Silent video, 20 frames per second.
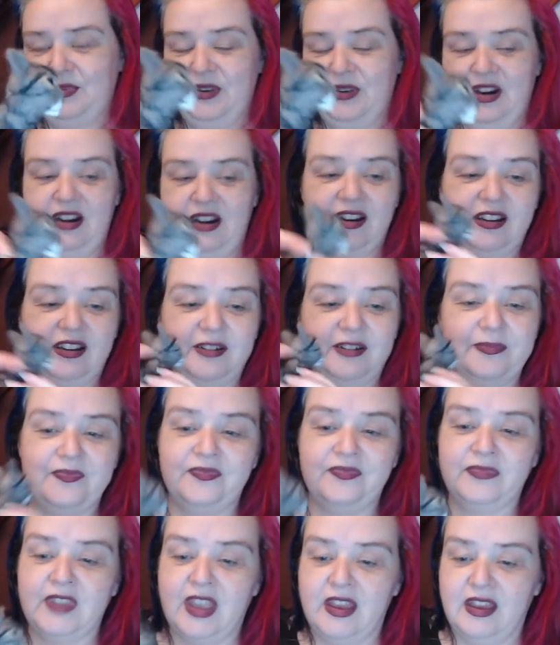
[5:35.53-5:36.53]
work.
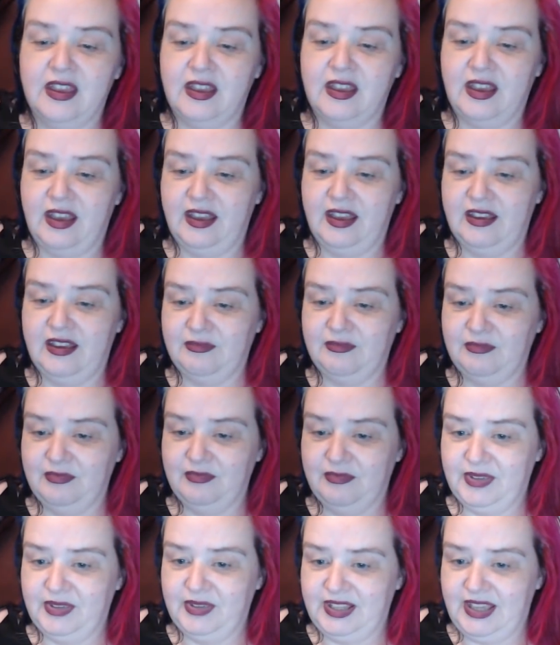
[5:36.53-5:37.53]

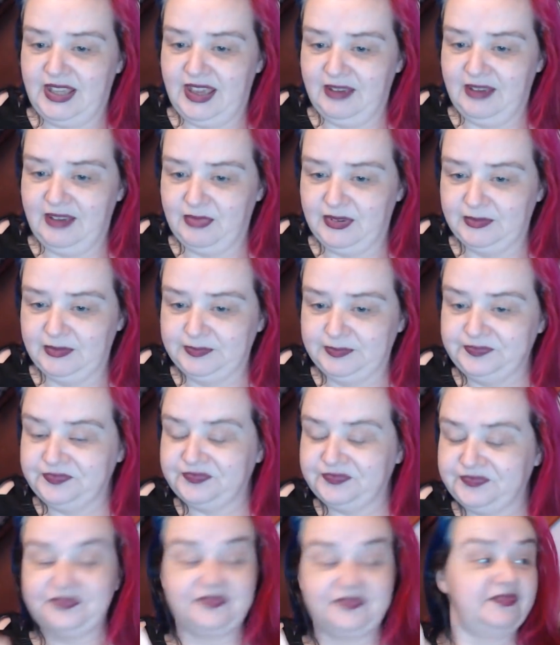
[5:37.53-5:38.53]
But yep.
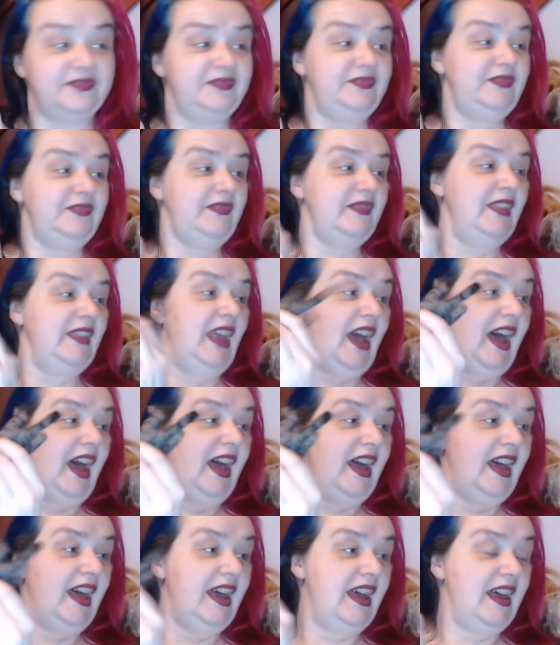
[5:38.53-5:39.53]

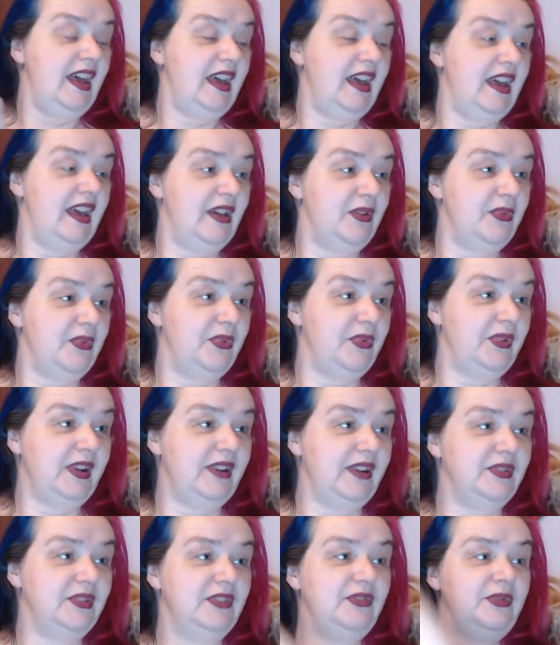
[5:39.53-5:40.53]
What
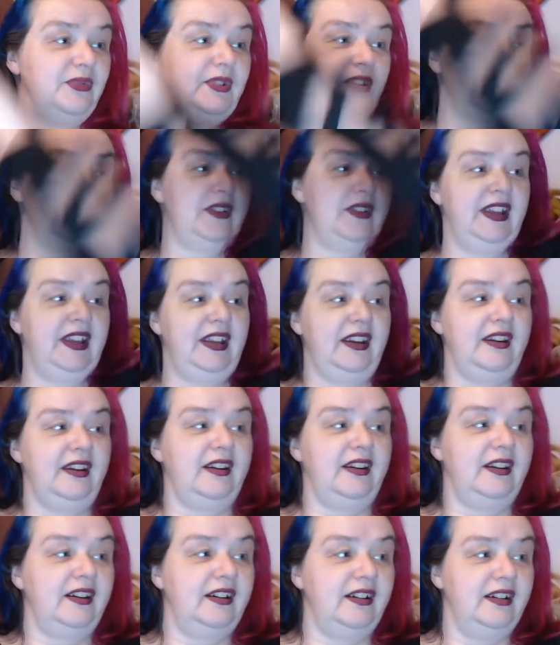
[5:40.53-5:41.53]
else have we got
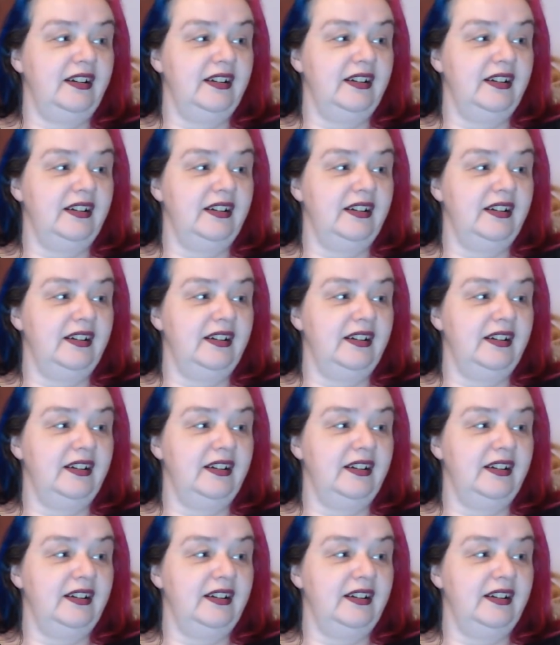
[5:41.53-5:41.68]
here?